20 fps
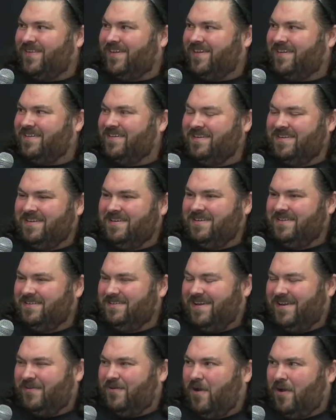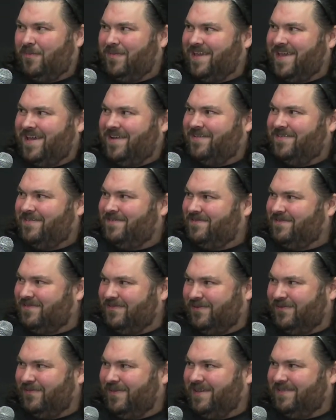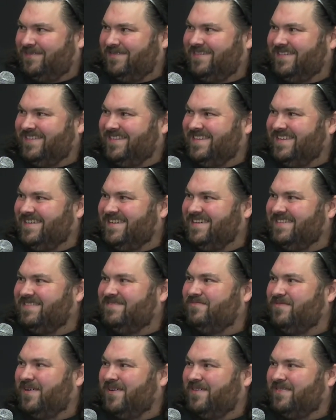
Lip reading: like, I don't know, Armageddon, or like, where